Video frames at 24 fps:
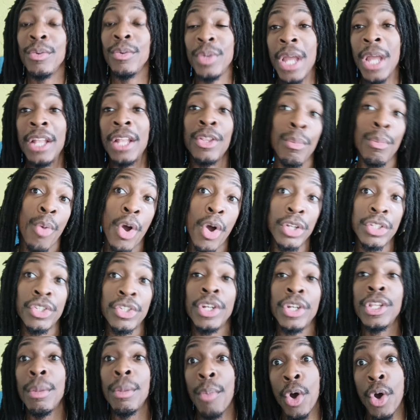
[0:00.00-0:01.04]
got the monster
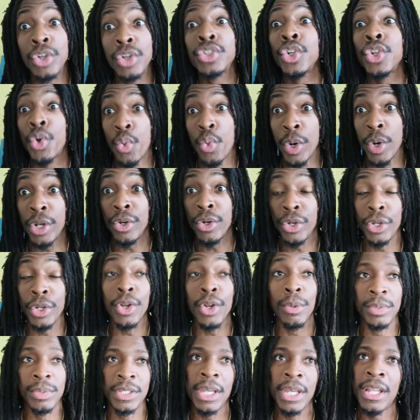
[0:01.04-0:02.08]
and the monster quitter. You know
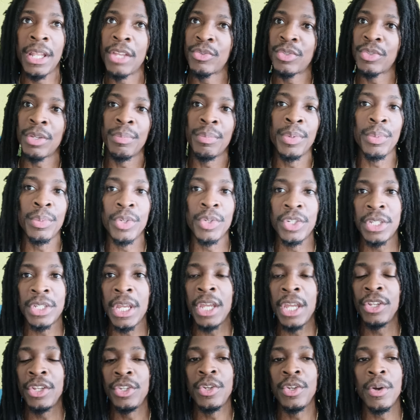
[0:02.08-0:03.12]
what I'm saying? That's what some people are
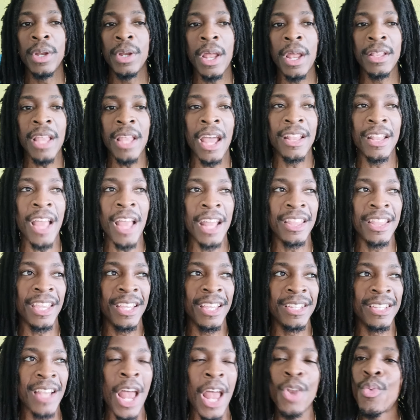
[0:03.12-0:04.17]
saying. You know, I
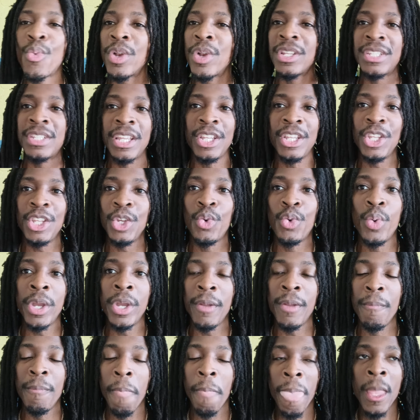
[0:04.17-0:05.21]
think is I don't want to say that he
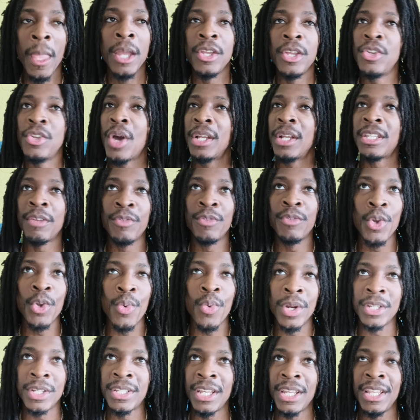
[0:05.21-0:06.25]
quit. You know, I definitely don't
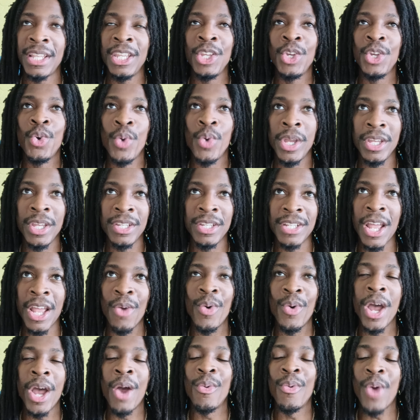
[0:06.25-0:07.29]
want to say that he quit because
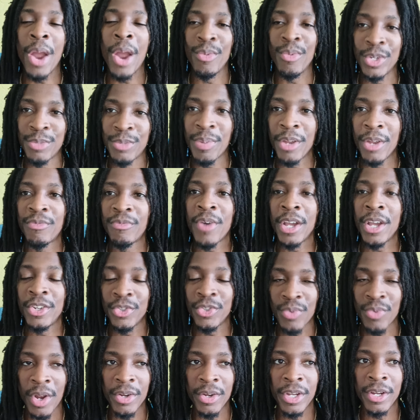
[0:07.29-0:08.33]
I respect
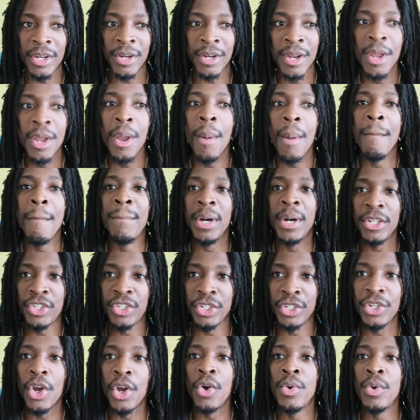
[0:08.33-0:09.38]
fighters around here. But,
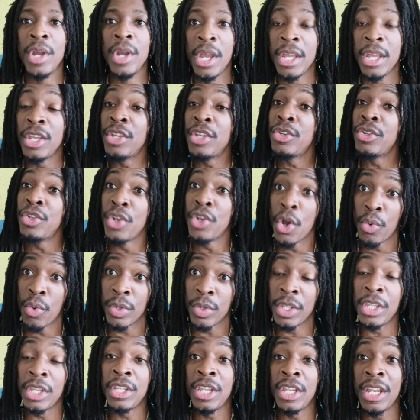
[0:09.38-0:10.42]
you know,
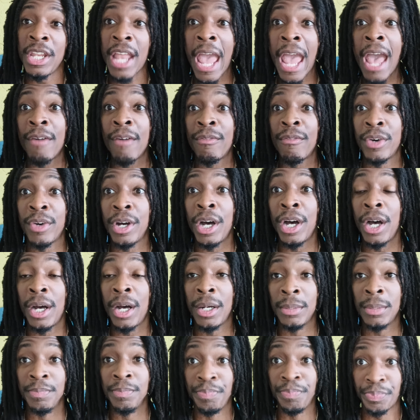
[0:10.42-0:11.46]
he did have
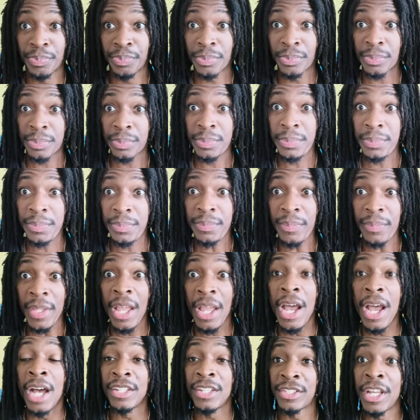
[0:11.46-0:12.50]

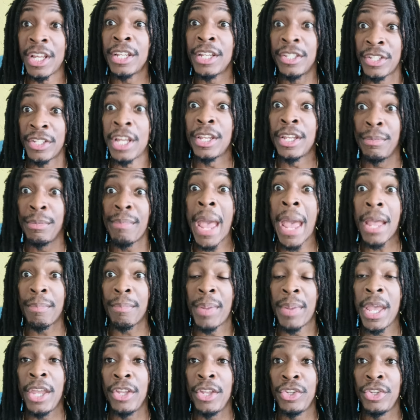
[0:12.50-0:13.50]
a sudden back pain, you